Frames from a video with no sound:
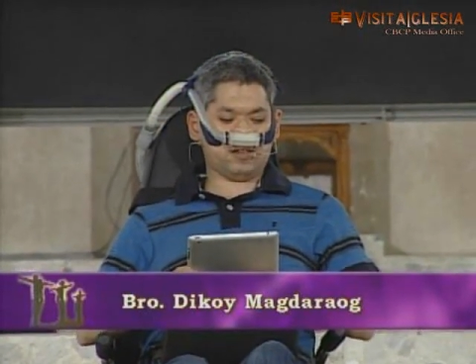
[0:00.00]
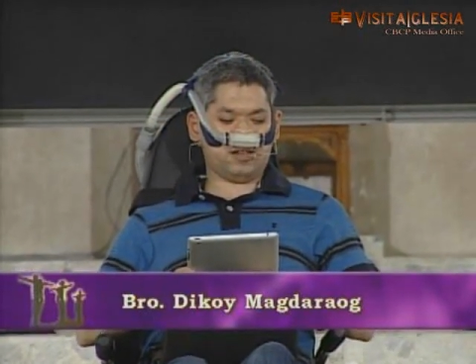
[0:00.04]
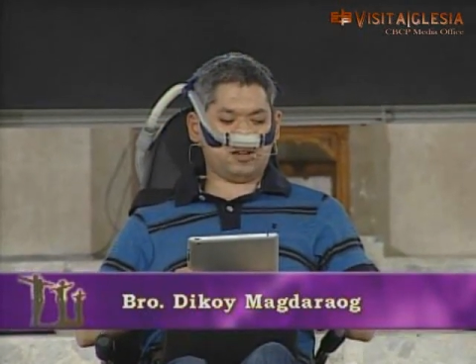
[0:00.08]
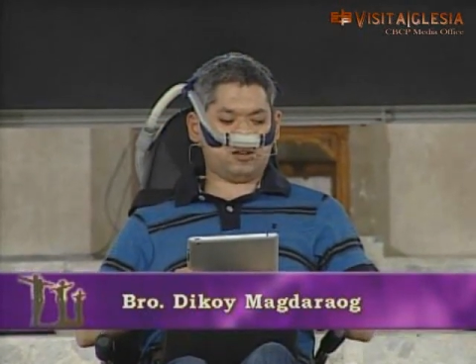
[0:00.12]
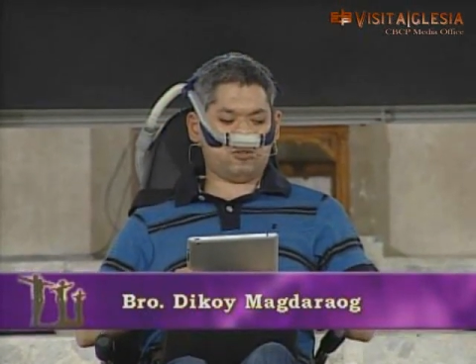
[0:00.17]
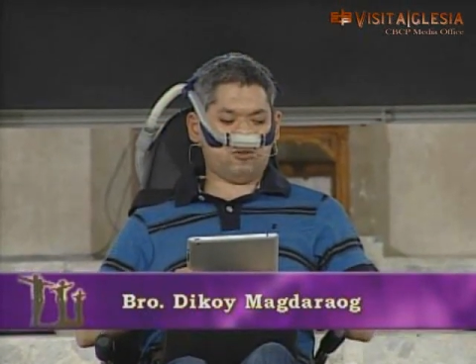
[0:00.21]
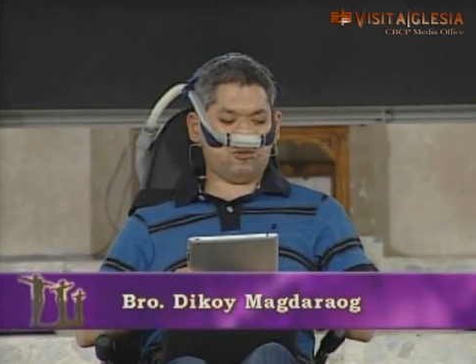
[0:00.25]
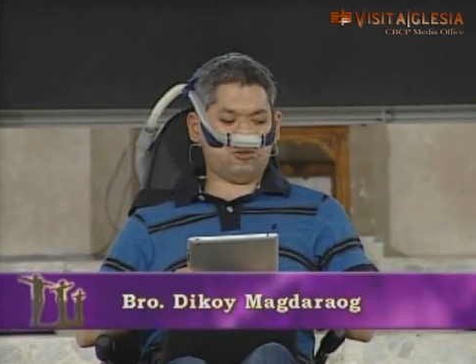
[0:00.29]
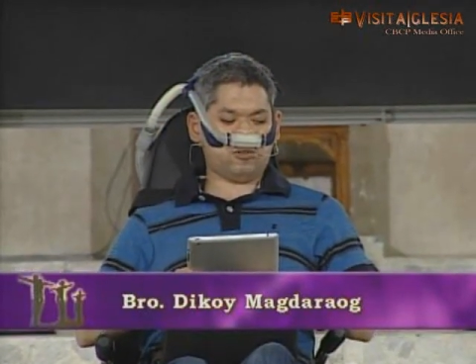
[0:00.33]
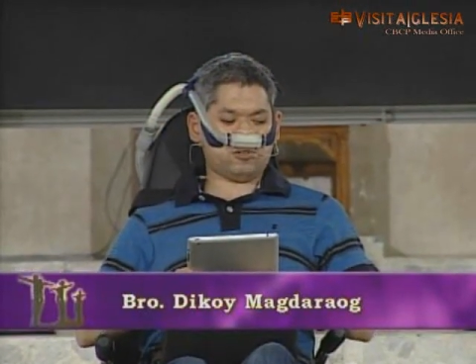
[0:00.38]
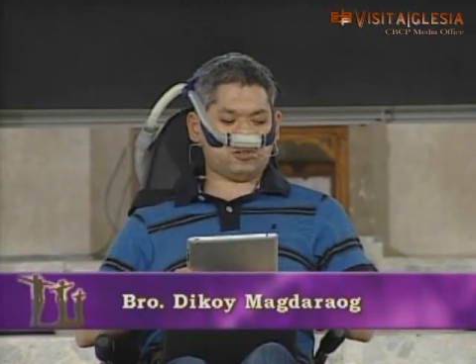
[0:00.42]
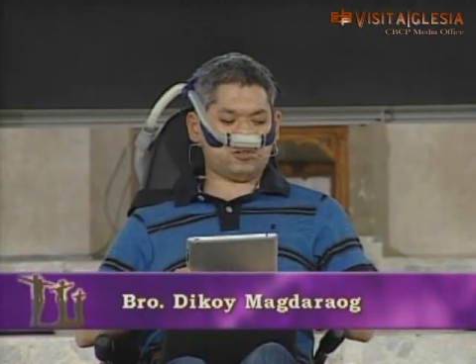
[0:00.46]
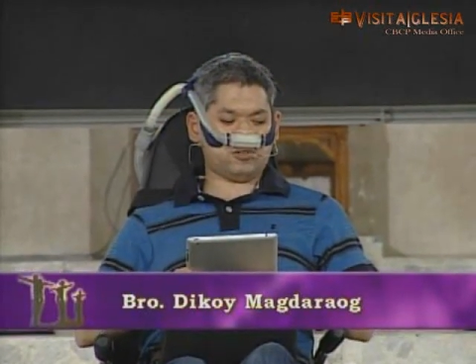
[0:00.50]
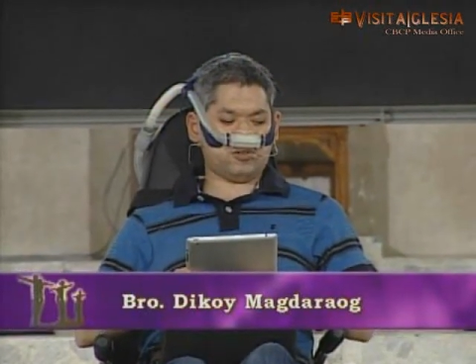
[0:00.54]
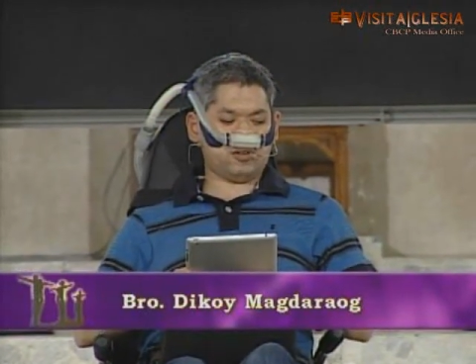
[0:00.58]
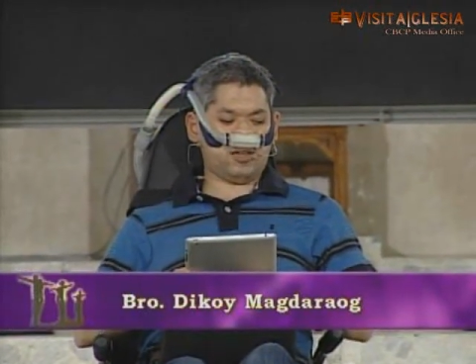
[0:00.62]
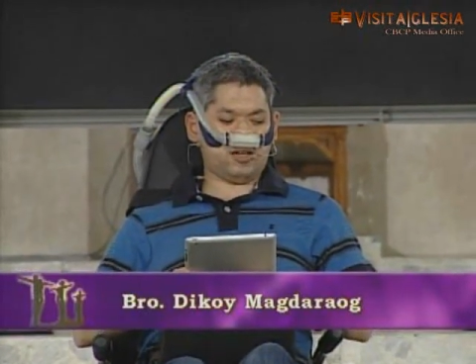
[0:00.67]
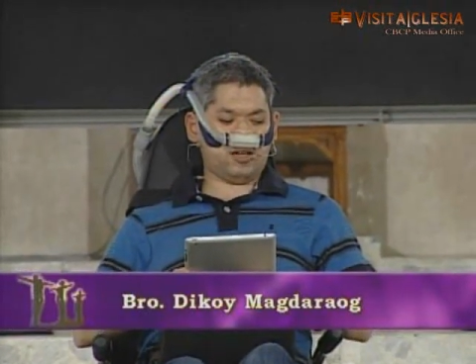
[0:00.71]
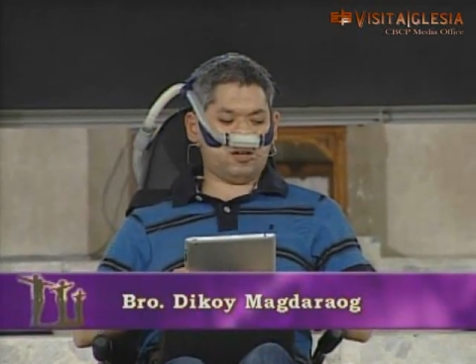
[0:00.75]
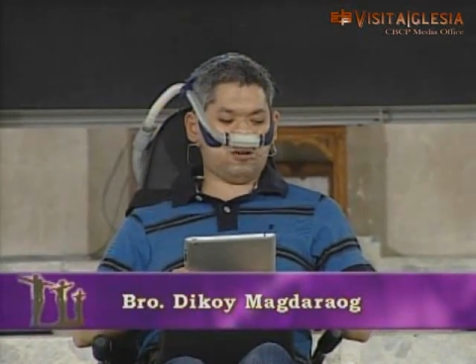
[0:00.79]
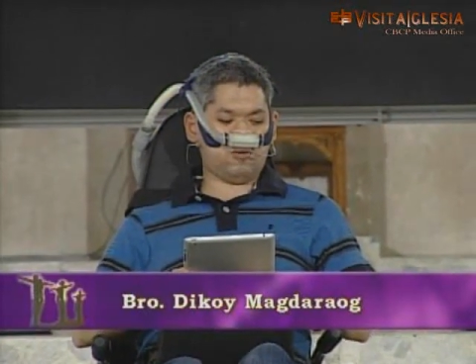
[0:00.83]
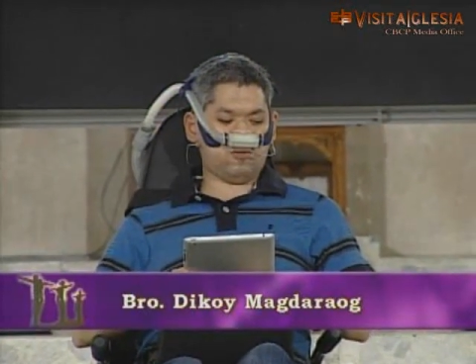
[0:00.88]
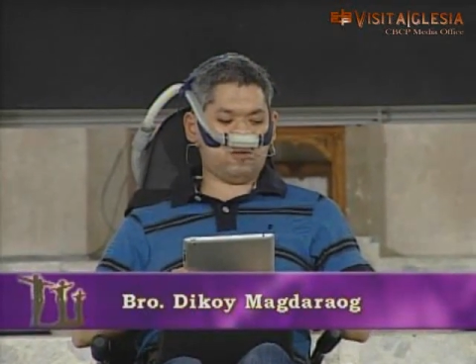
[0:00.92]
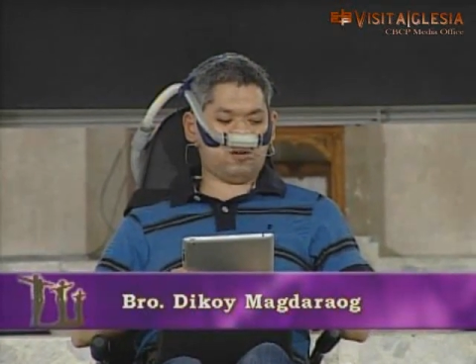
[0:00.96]
and also
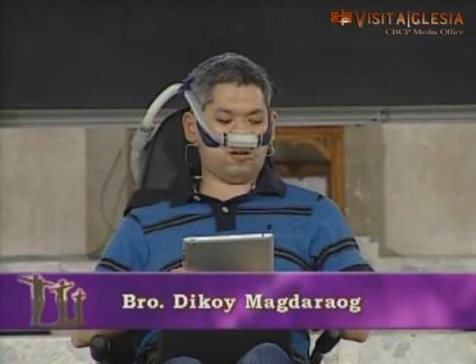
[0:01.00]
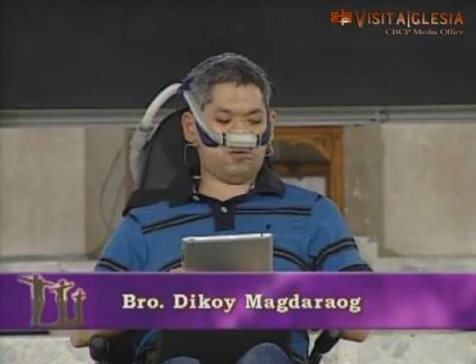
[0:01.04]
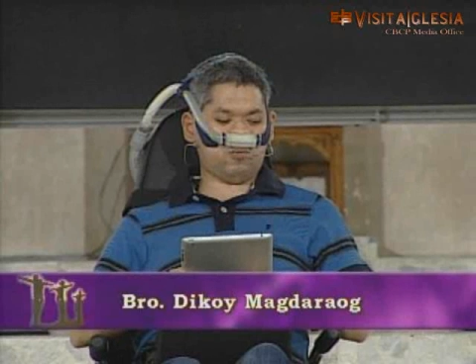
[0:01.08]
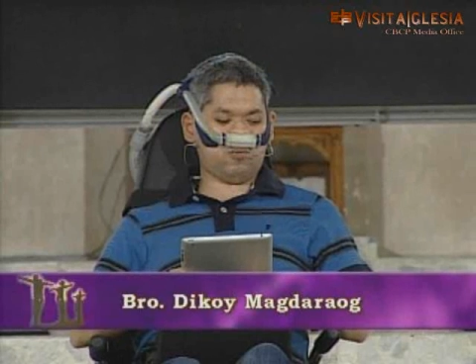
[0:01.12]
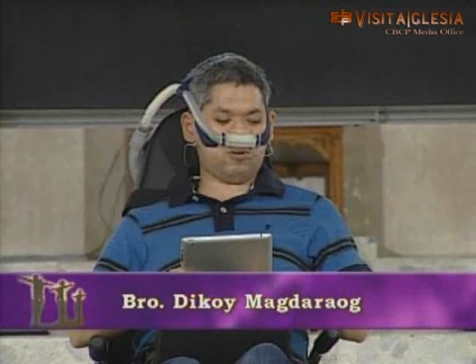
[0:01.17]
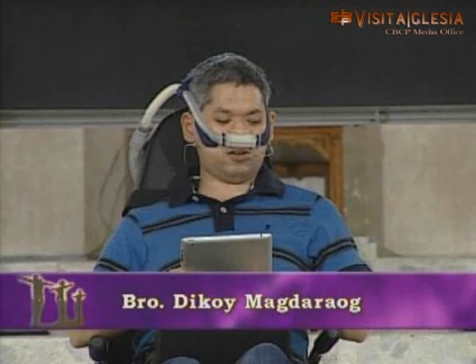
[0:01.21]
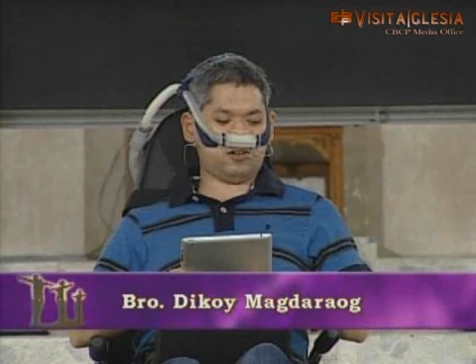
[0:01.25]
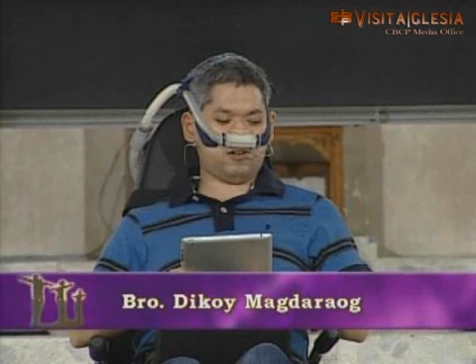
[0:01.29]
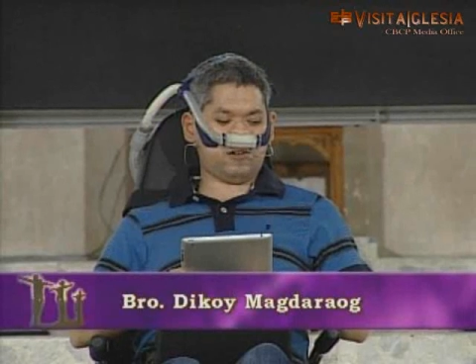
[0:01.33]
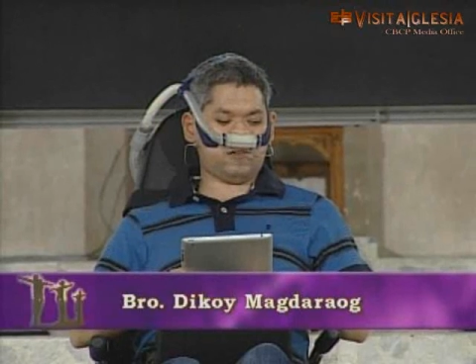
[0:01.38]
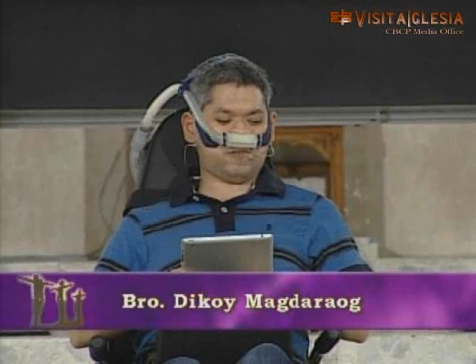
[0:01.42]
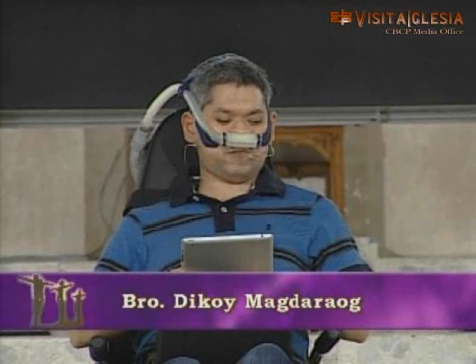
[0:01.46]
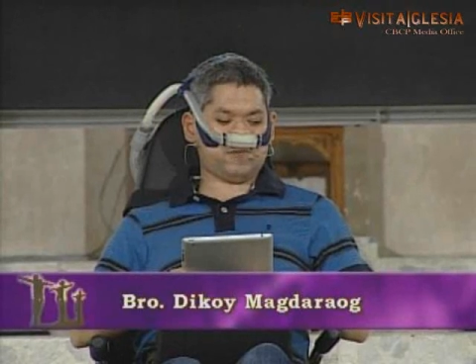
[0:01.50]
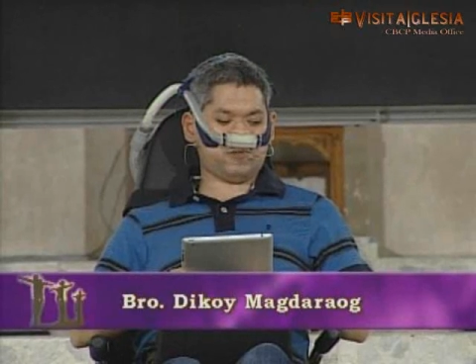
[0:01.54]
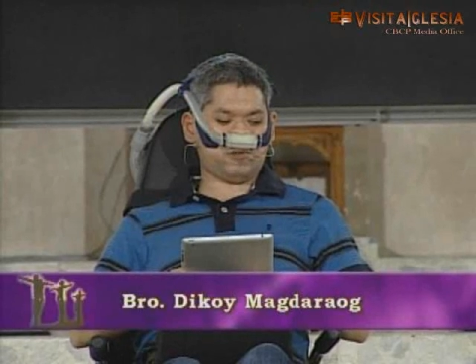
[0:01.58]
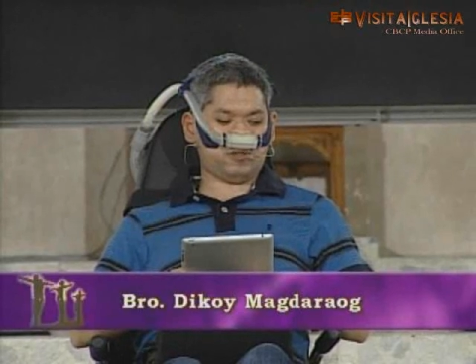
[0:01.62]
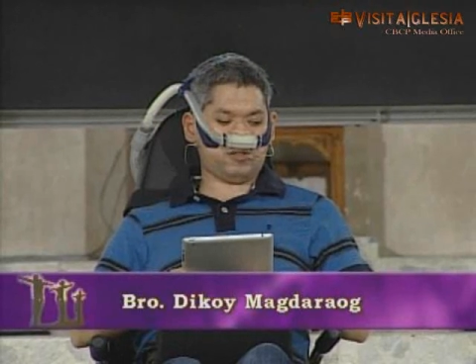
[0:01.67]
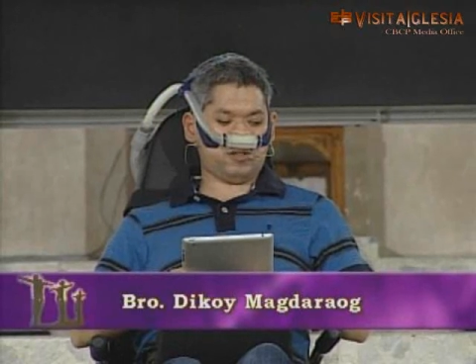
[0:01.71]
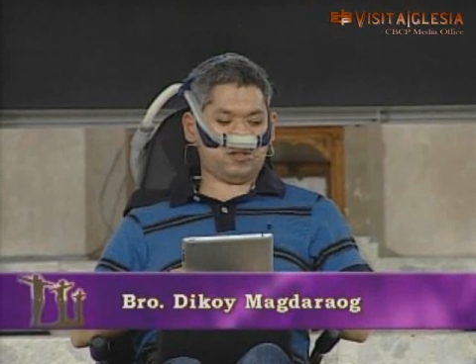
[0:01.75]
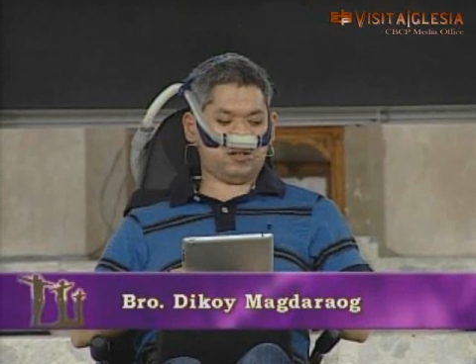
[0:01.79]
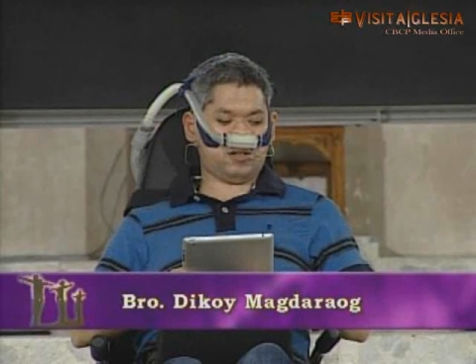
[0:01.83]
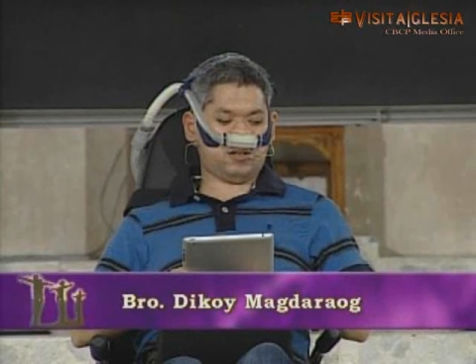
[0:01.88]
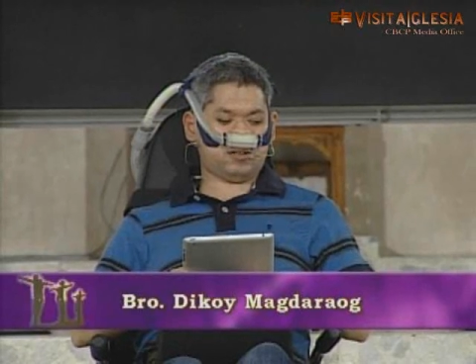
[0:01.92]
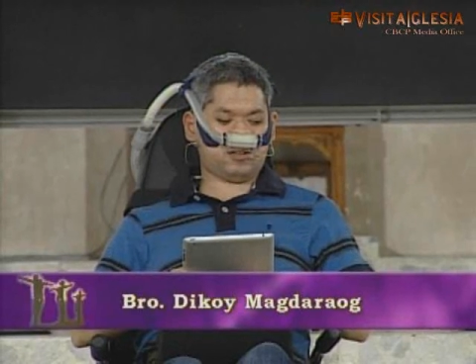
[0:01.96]
now a
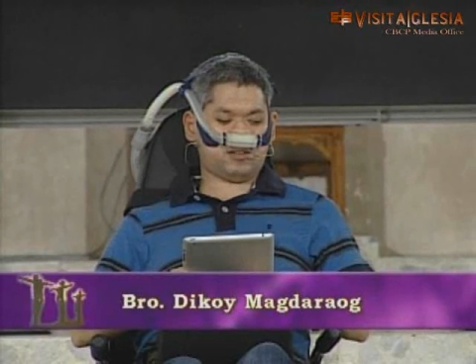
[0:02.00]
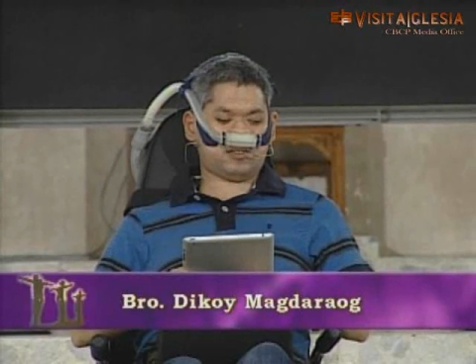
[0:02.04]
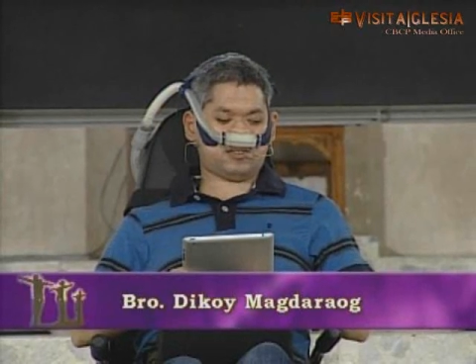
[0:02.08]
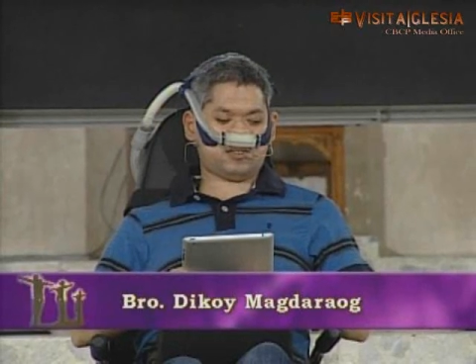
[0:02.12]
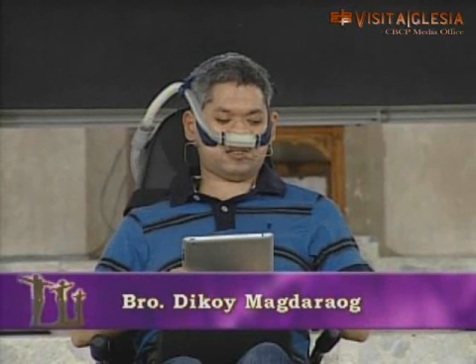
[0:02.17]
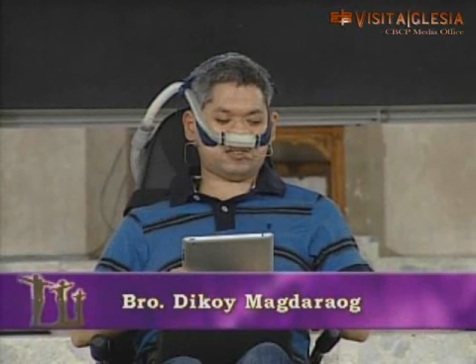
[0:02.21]
wonderful